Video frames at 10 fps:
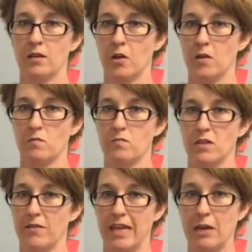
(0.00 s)
you know I
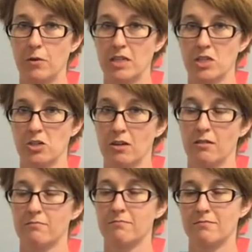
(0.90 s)
stuff I can't wait to
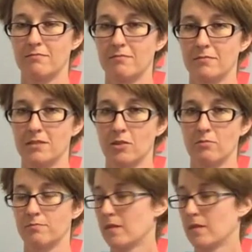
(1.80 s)
share. So